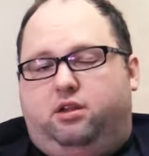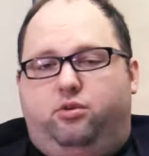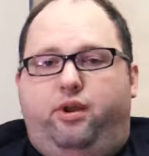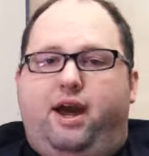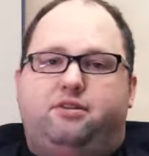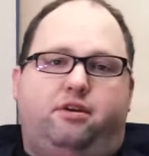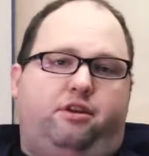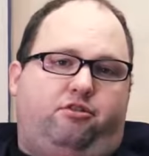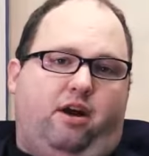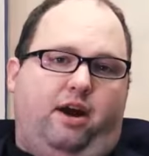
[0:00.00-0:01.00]
Lewd acts on
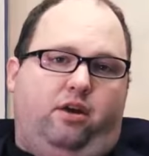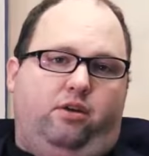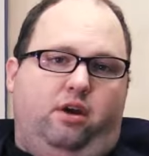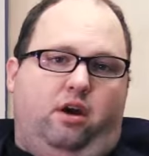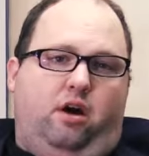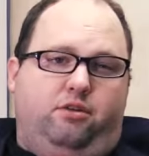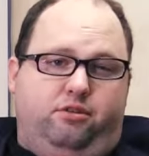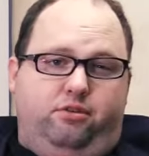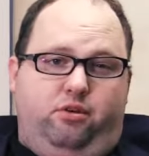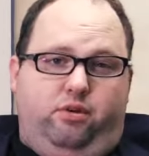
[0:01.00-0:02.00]
a child,
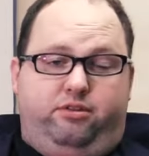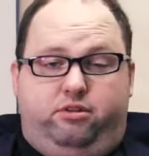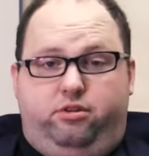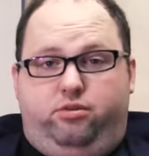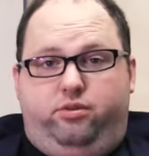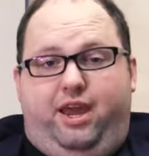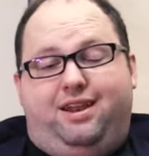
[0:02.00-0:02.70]
also known as lewd